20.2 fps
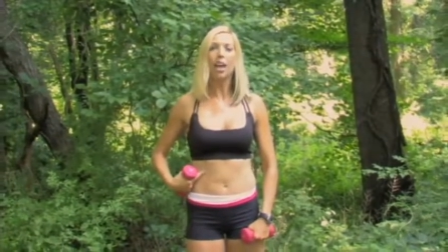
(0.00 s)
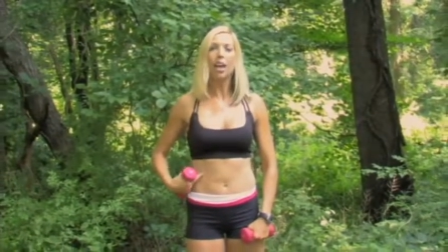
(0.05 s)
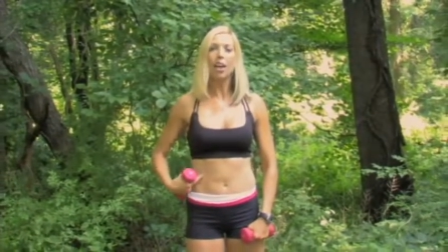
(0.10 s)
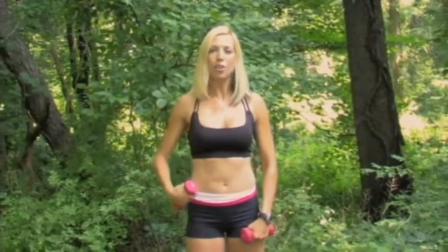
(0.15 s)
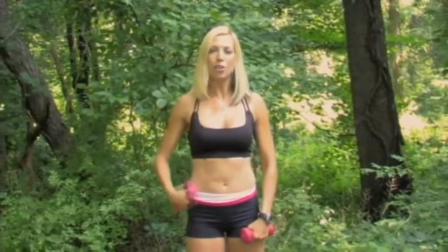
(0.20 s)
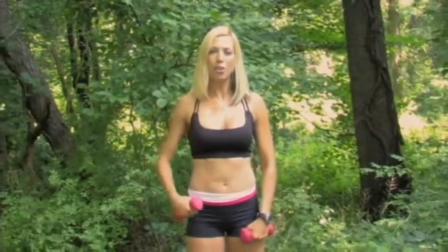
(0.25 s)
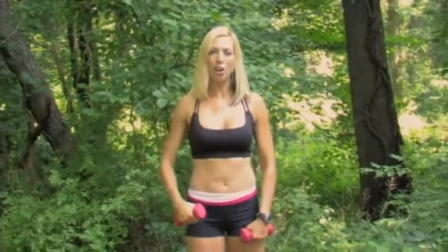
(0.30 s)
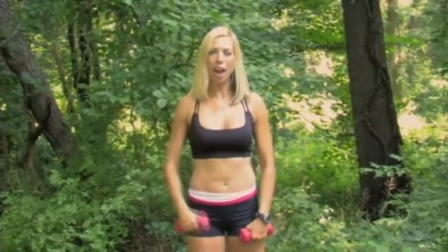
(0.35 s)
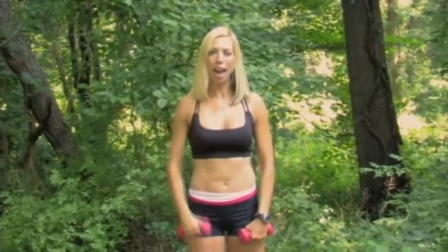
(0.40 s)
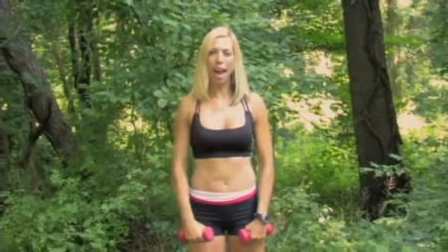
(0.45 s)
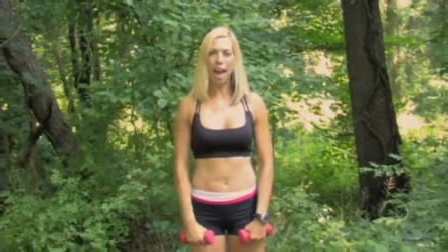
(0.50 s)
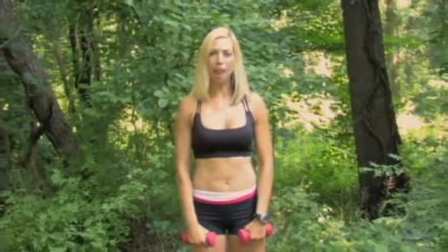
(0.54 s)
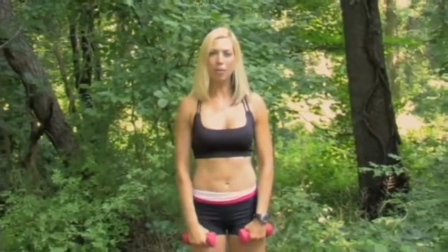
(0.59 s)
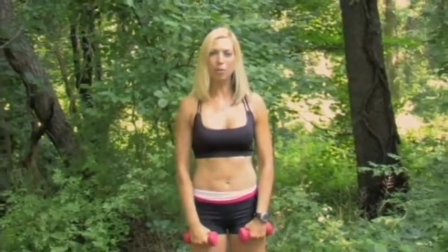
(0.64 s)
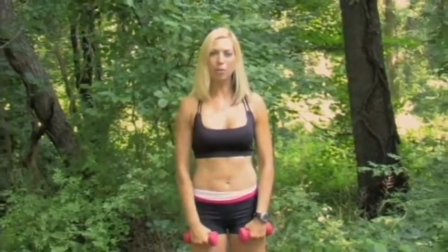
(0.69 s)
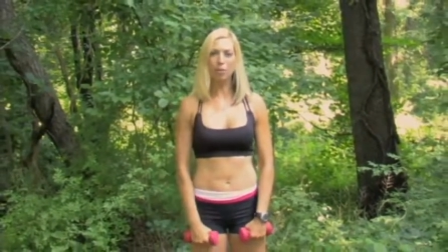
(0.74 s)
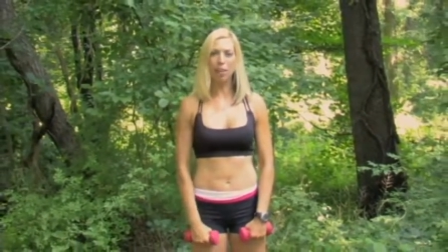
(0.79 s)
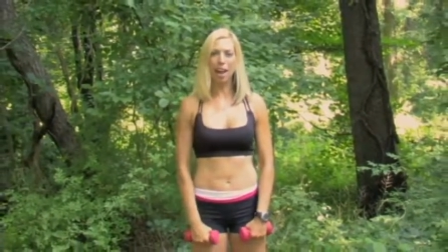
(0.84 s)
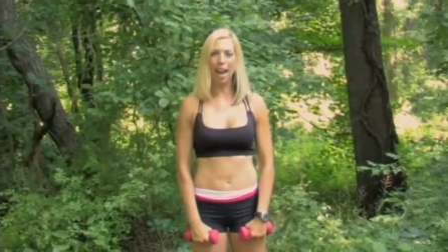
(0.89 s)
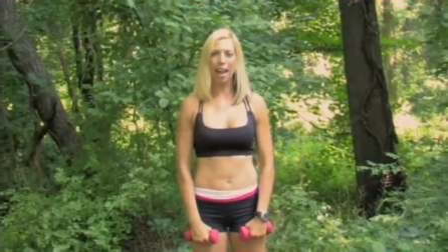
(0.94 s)
your
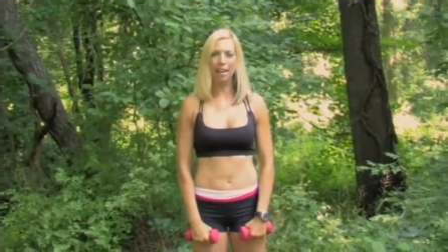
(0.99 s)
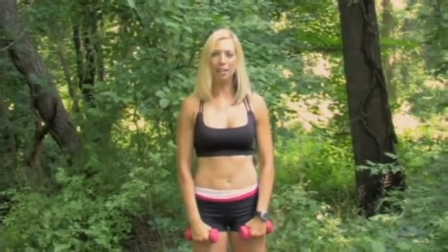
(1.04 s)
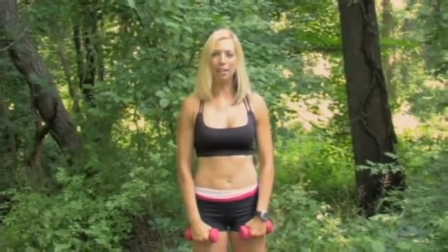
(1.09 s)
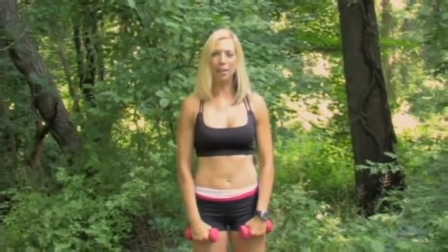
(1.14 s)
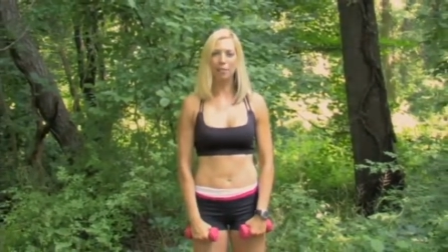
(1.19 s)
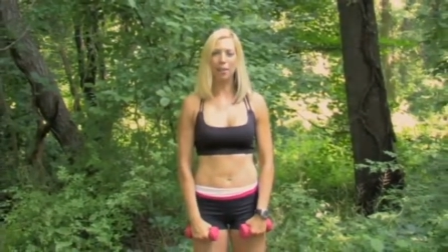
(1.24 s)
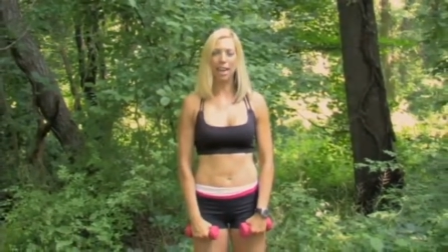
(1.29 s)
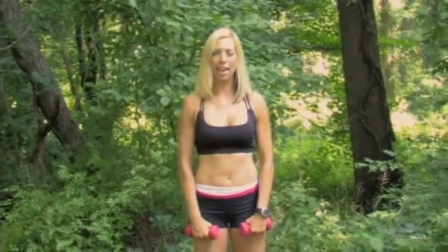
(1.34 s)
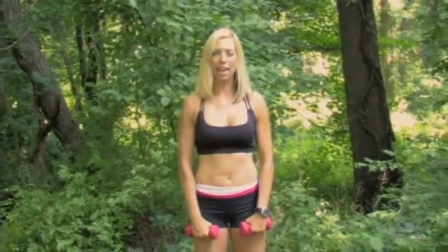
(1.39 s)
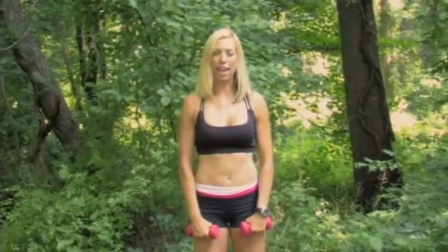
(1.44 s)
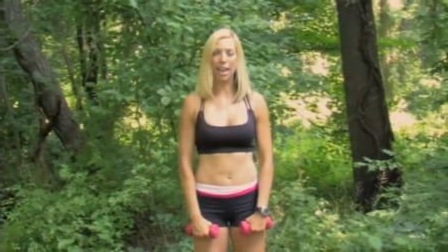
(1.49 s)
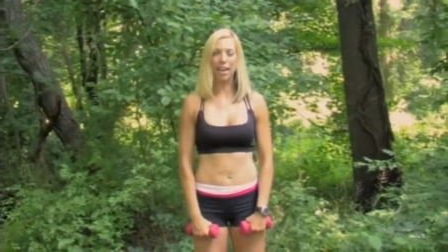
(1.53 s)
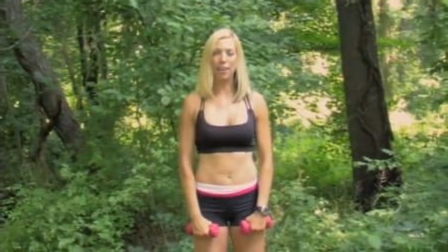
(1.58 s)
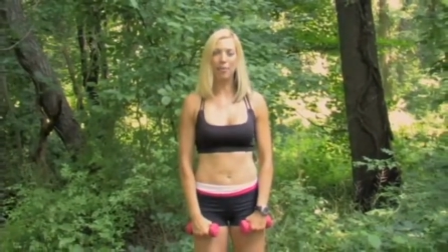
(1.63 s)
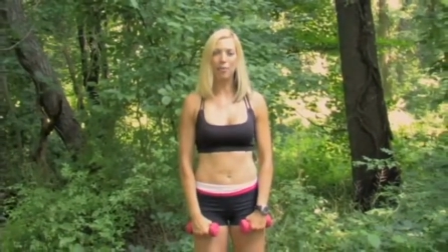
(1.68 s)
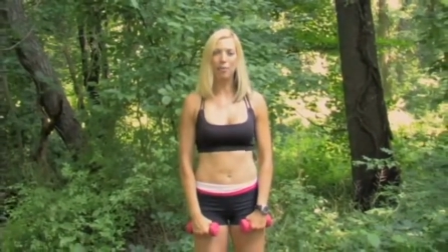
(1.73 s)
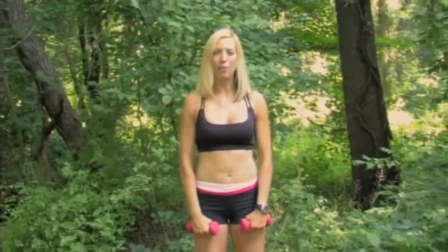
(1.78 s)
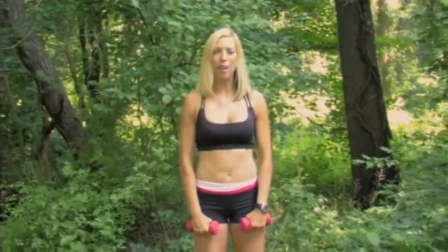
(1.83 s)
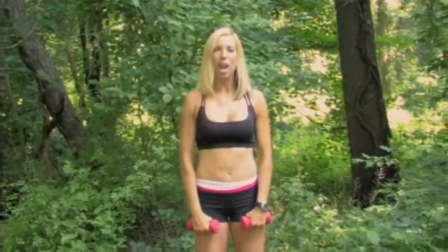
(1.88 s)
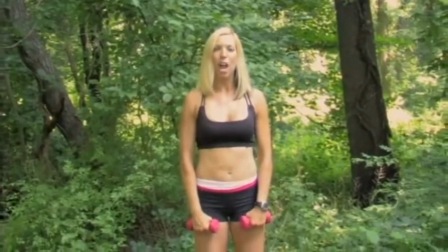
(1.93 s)
abs are activated.
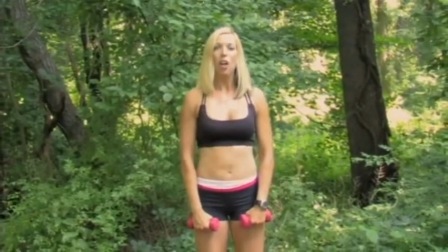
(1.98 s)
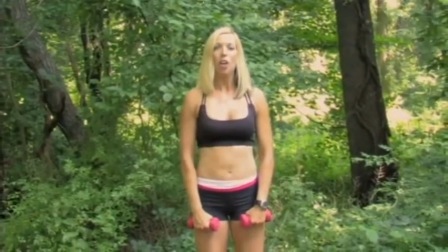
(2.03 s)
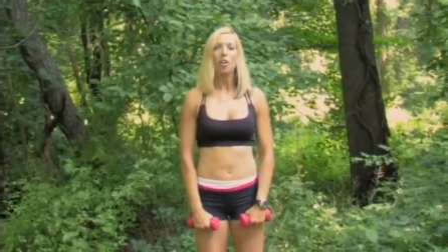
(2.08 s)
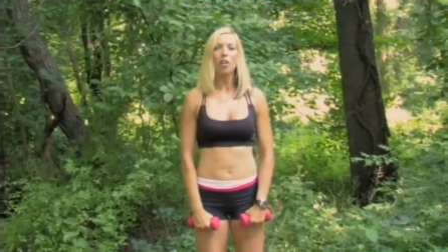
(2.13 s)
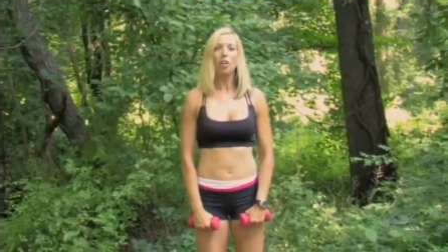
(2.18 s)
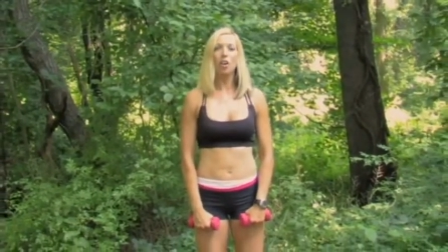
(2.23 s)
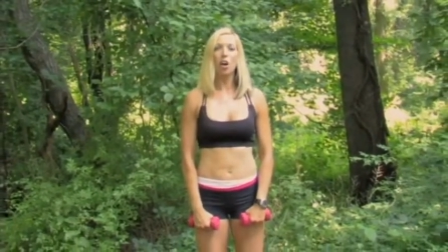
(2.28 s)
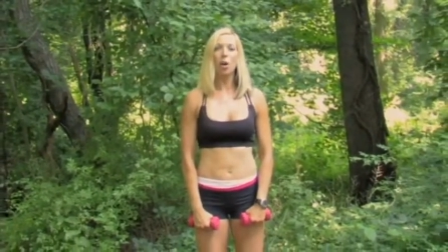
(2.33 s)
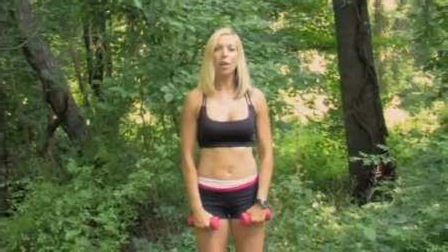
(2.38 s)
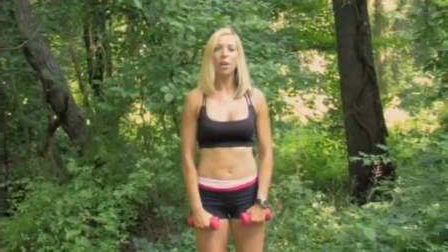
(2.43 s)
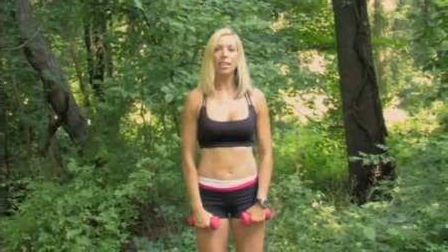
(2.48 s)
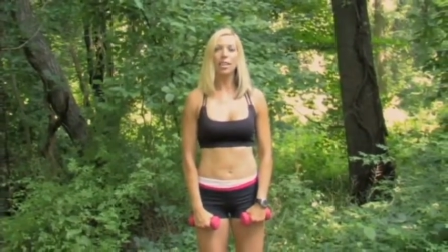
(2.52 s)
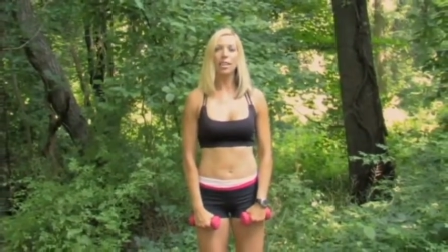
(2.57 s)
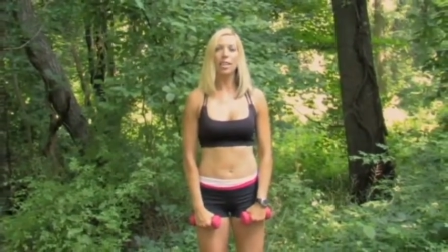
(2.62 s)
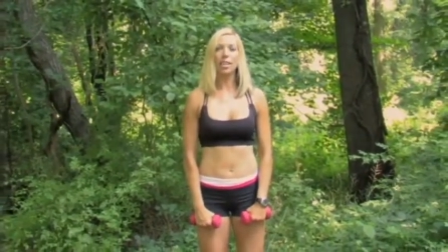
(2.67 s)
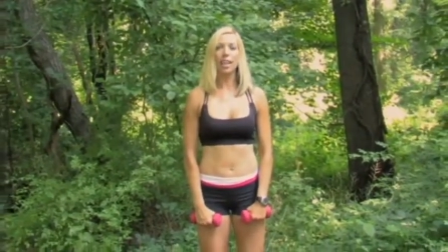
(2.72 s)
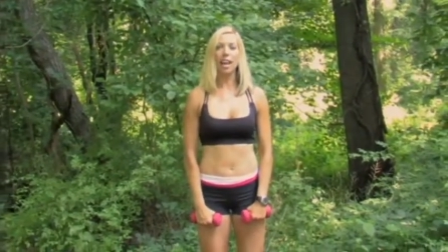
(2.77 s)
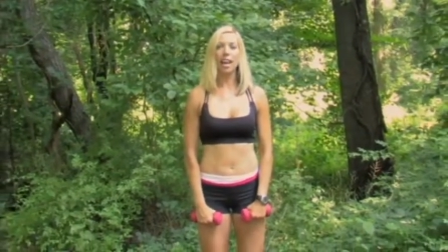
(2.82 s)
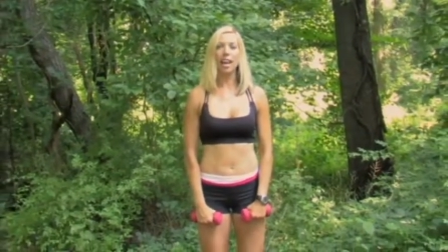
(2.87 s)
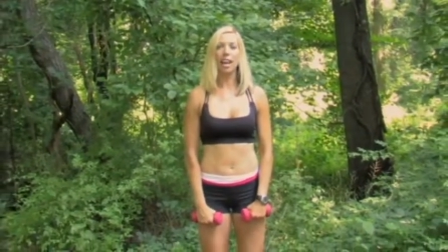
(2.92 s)
You're going to
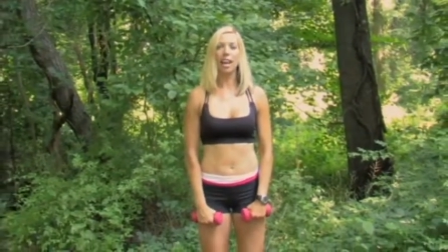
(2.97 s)
then